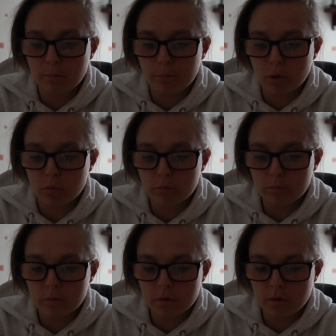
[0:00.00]

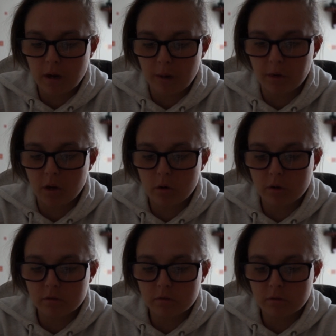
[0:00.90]
Boom. How many
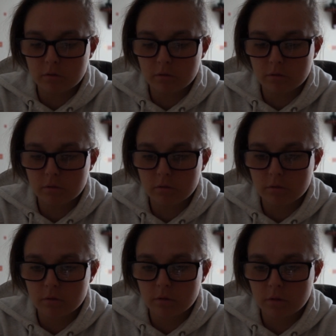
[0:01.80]

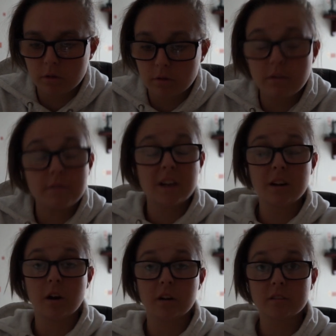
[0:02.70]
likes? 15
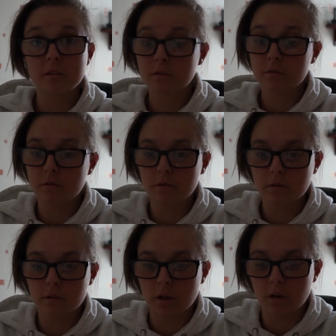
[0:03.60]
likes.
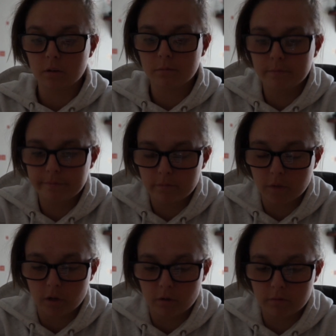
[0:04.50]
Not a lot.
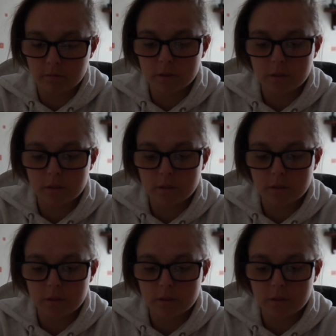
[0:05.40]
Not enough.